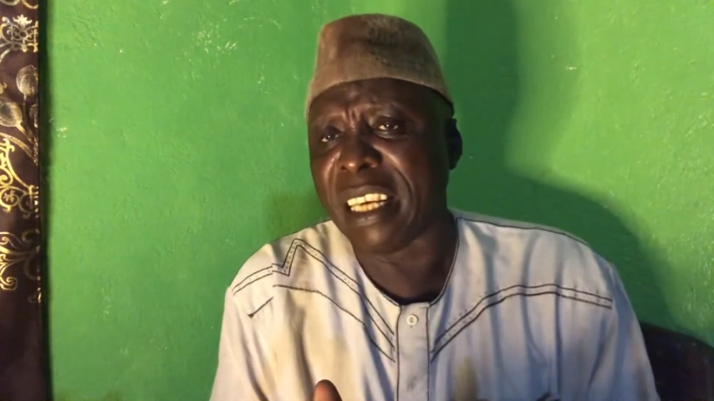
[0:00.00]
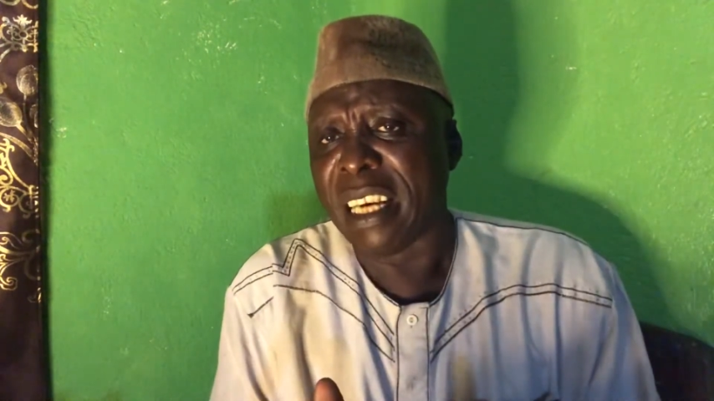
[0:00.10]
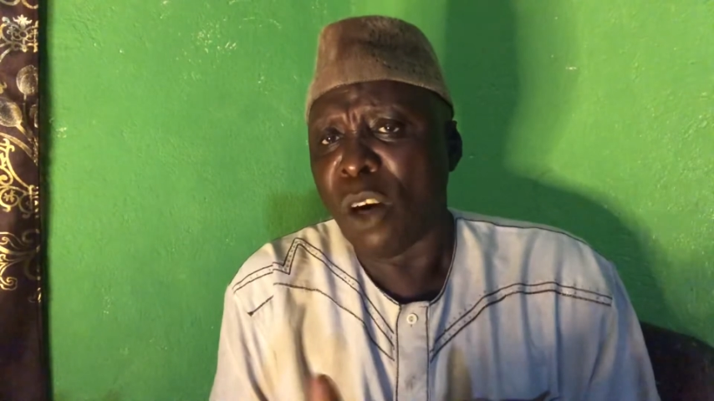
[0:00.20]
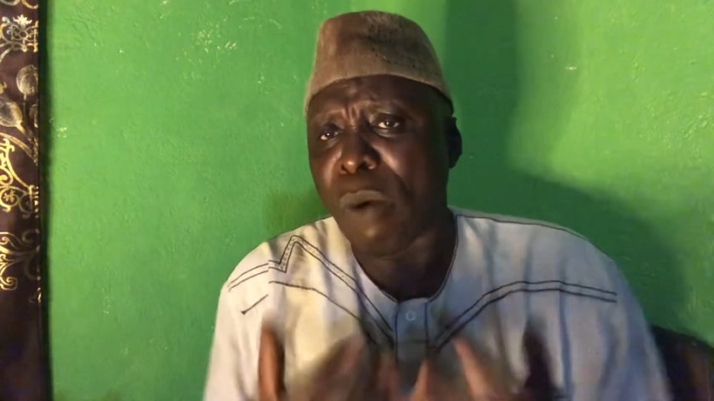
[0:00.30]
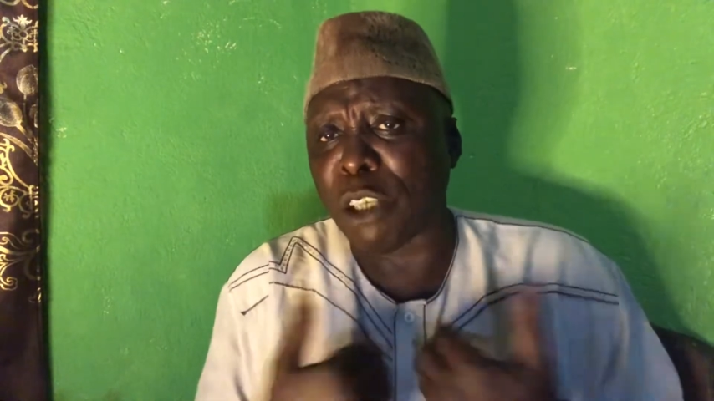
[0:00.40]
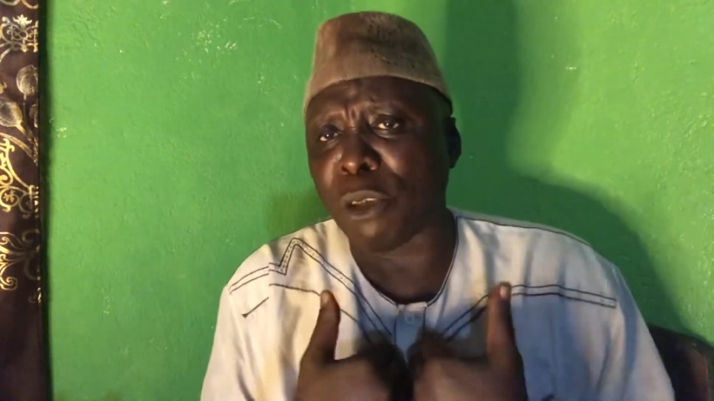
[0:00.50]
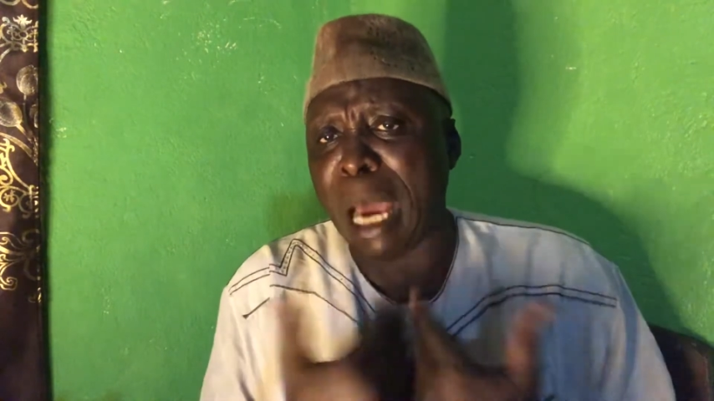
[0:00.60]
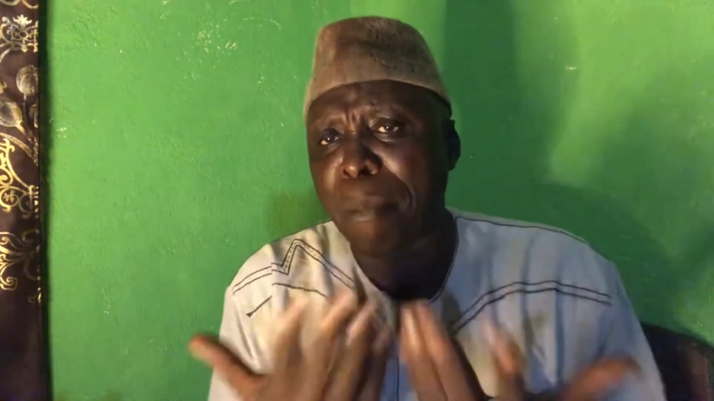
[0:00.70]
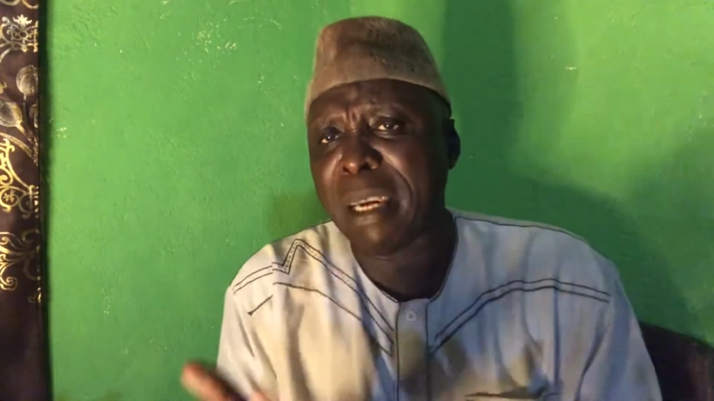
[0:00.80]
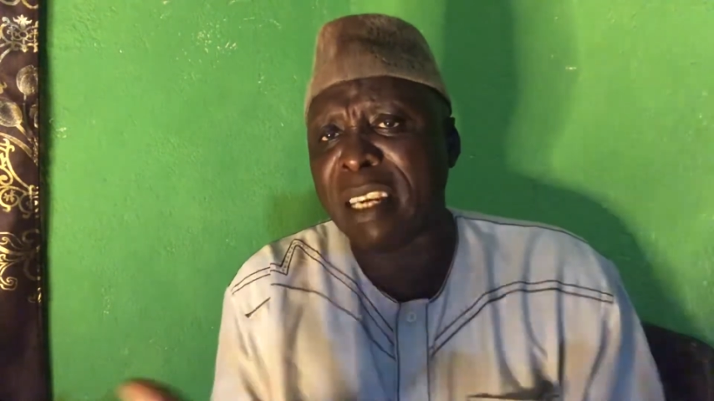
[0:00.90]
Why should I
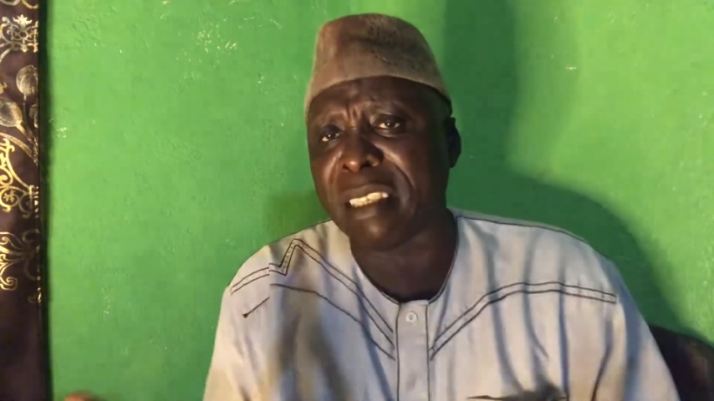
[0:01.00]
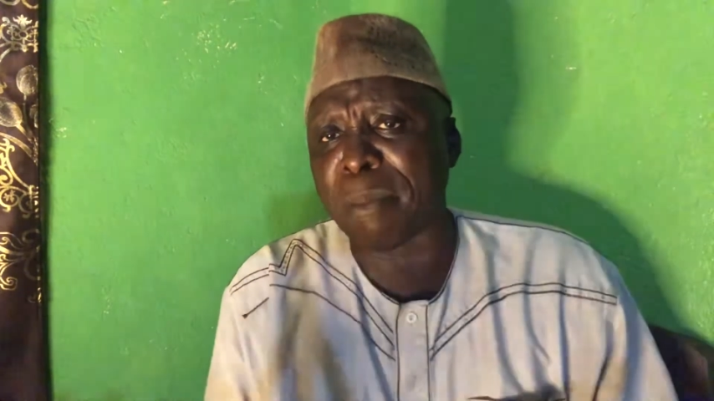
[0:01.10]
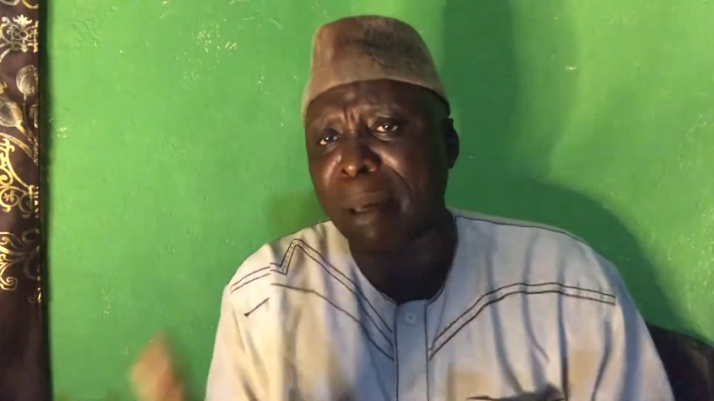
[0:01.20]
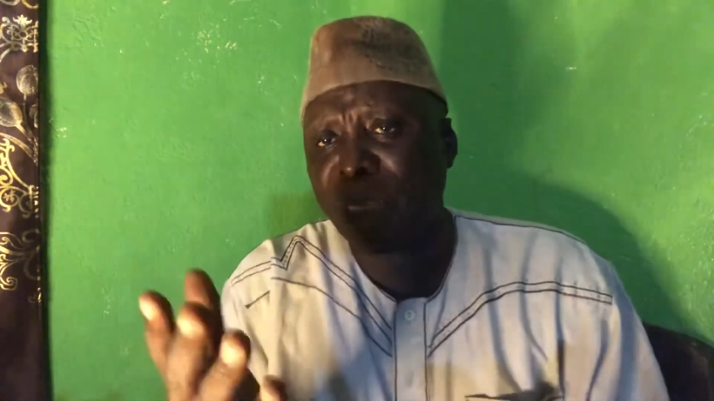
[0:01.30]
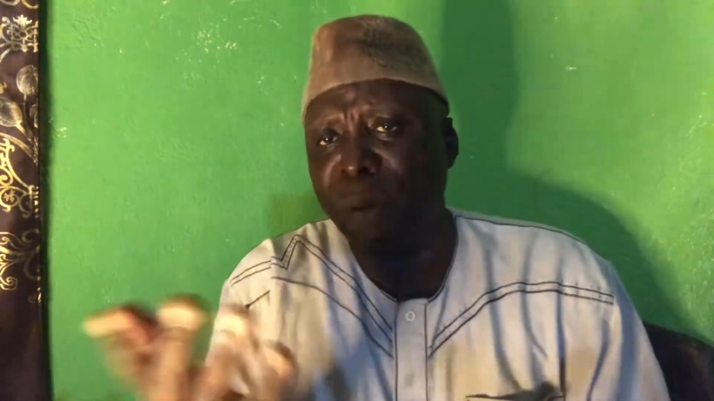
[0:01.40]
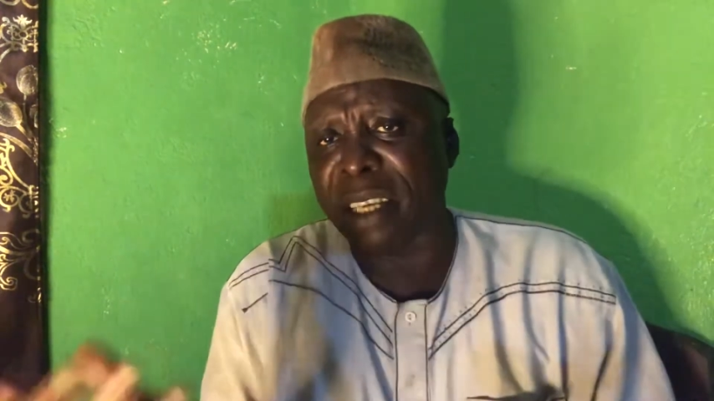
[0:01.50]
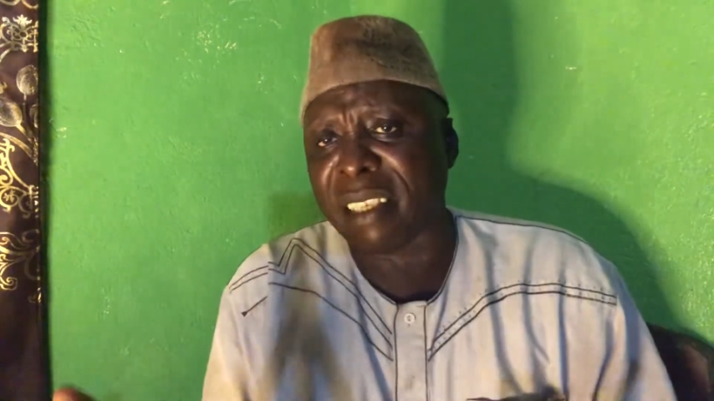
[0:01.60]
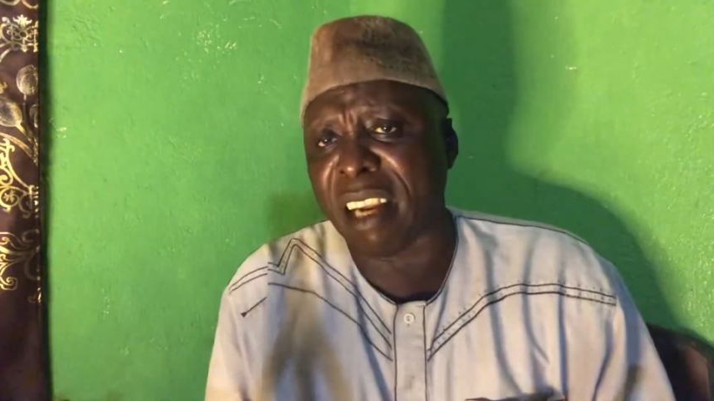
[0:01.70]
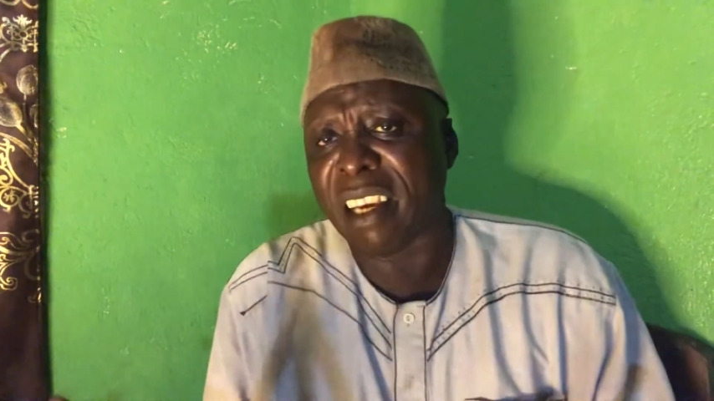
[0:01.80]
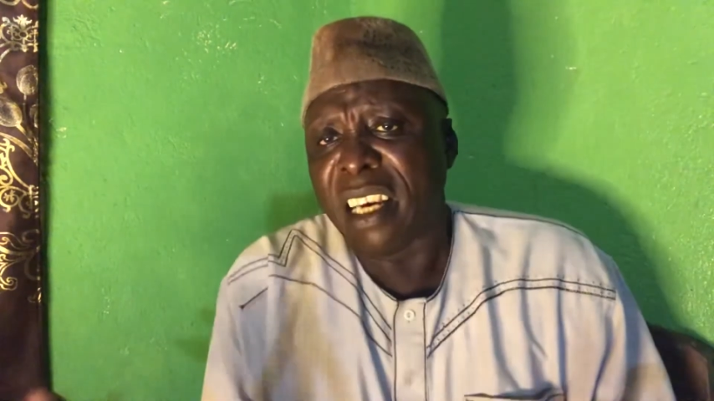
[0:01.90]
be in sympathy with this kind of